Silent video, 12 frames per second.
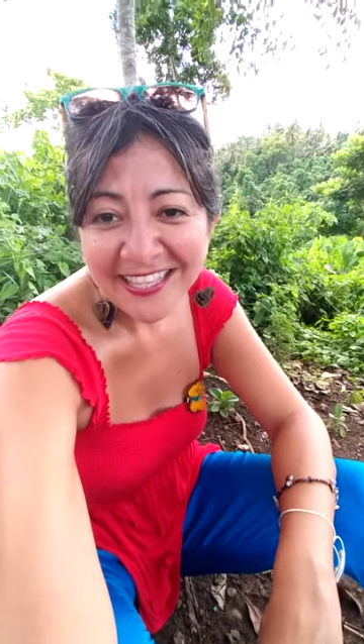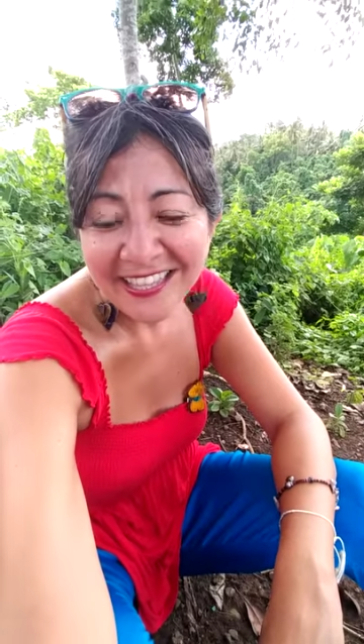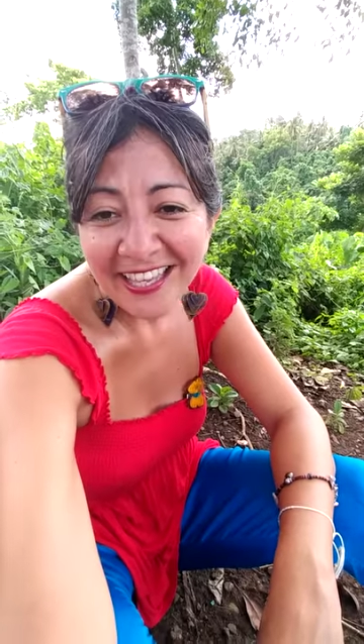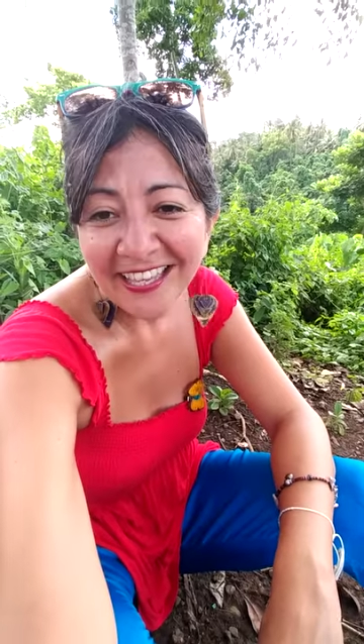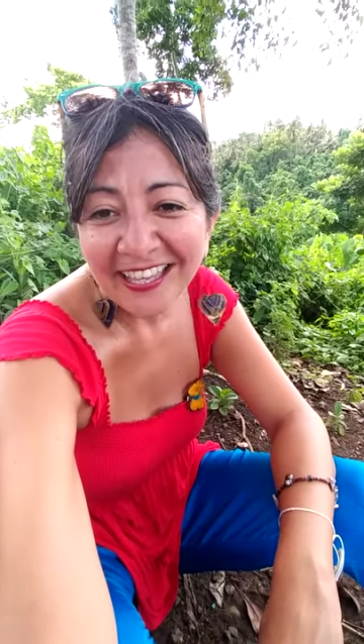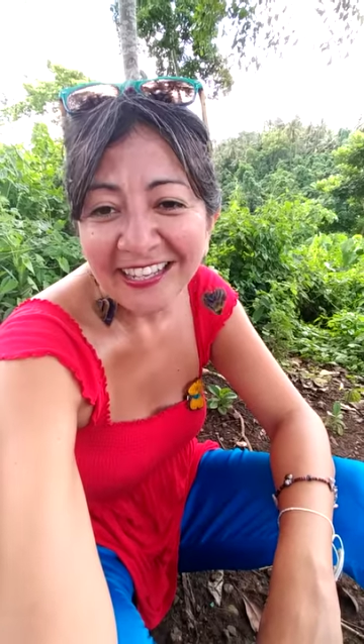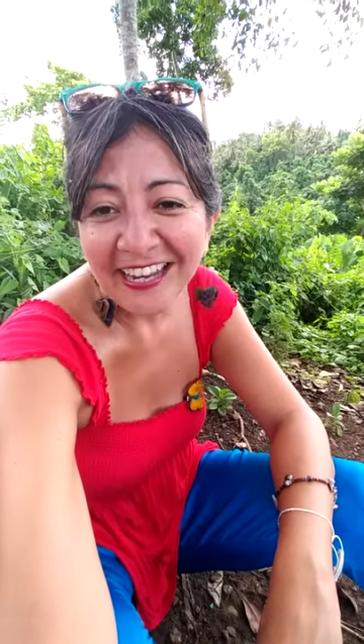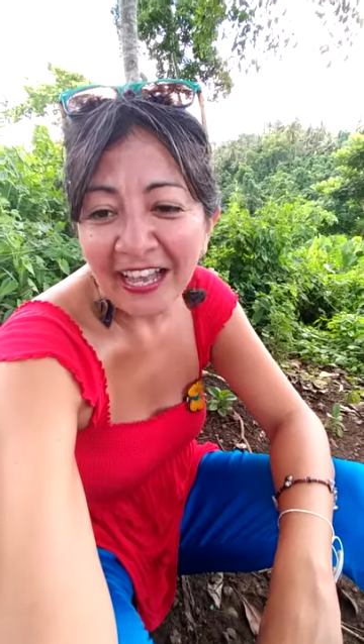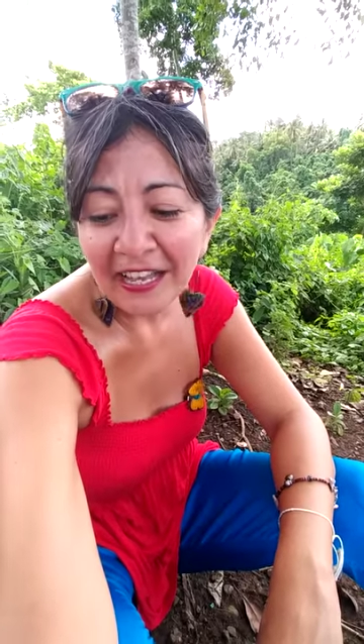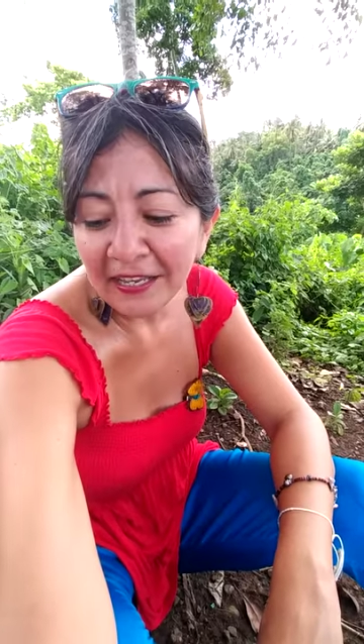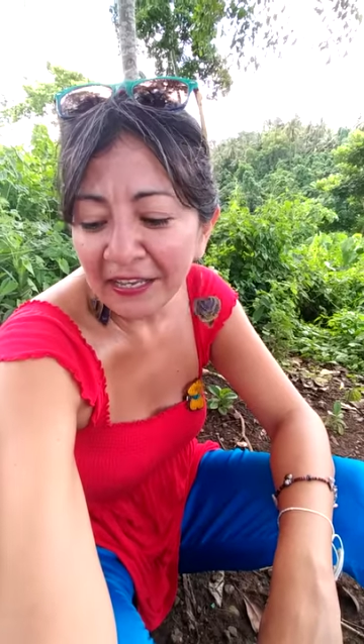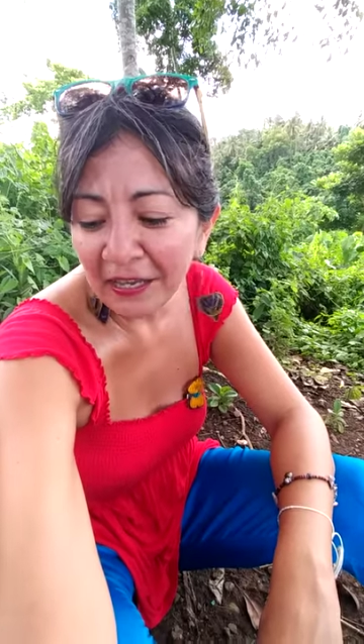that
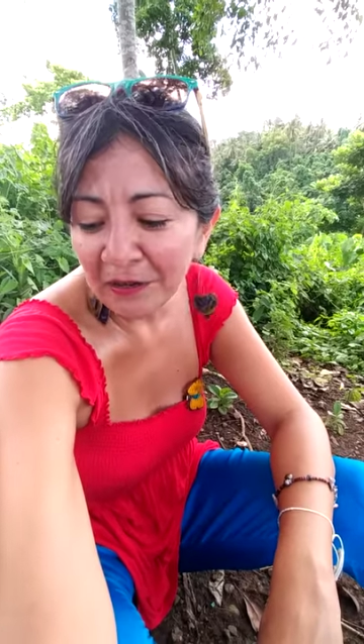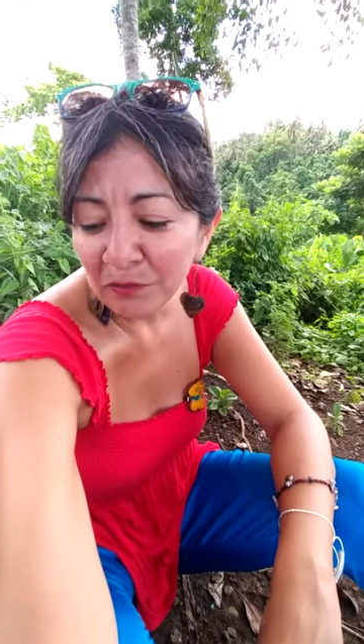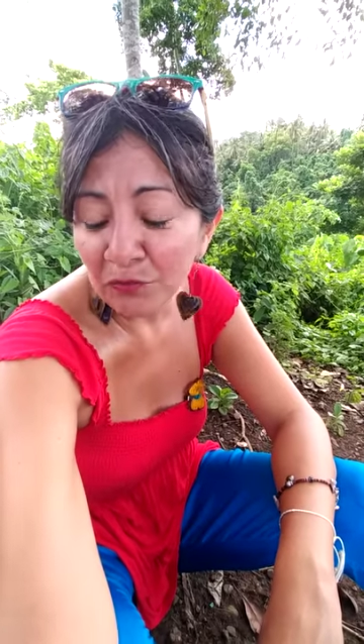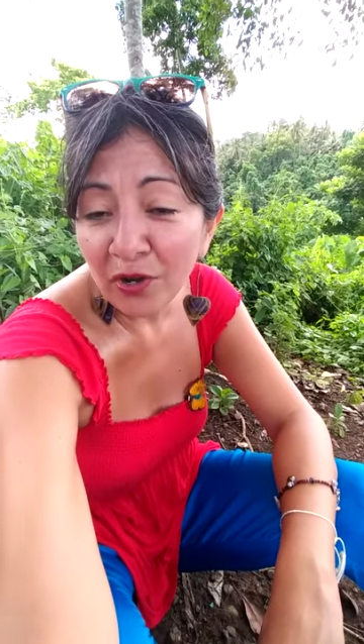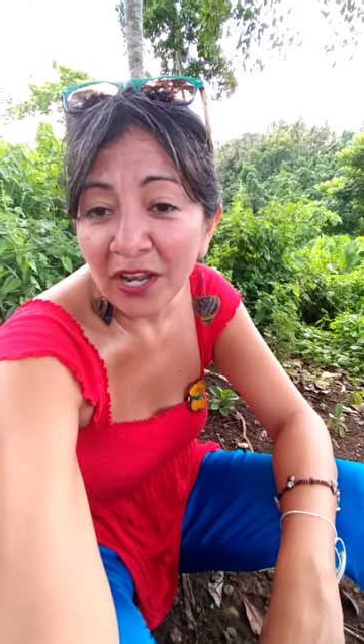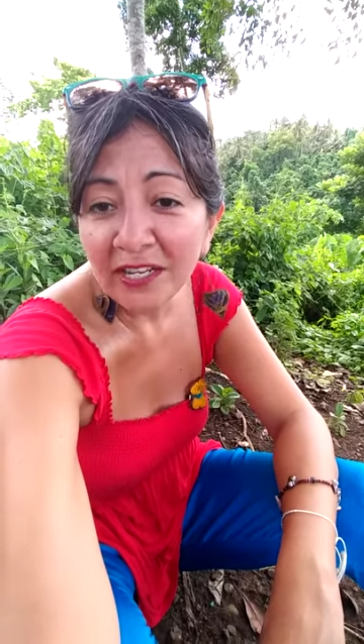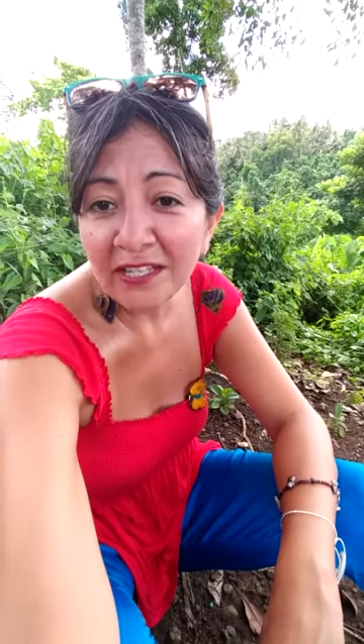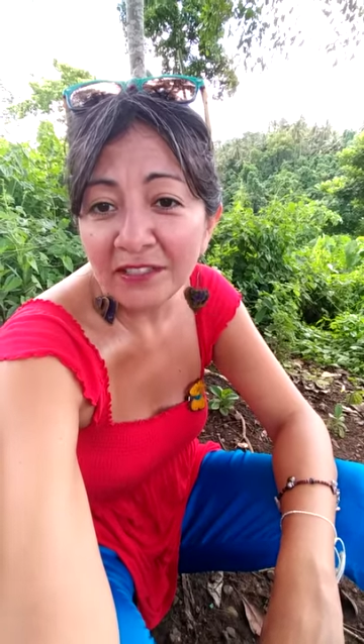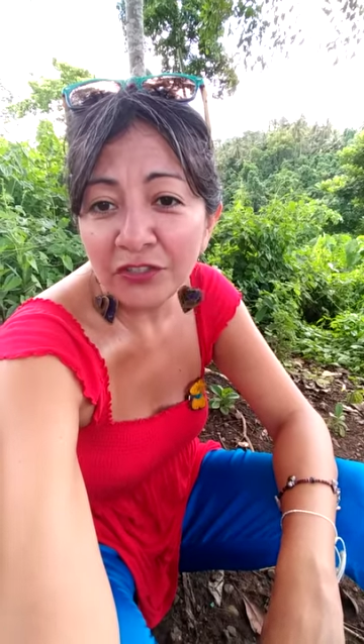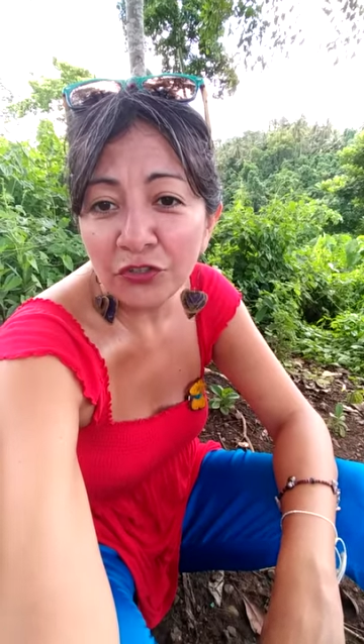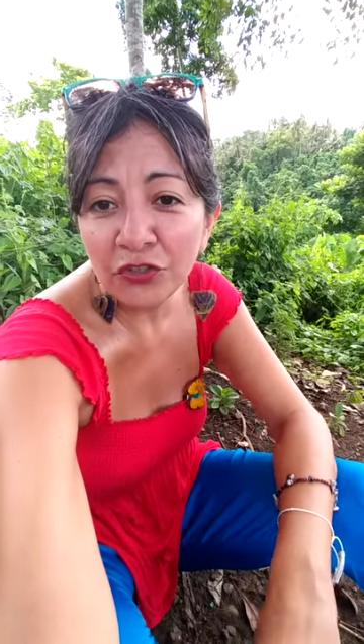I am ready to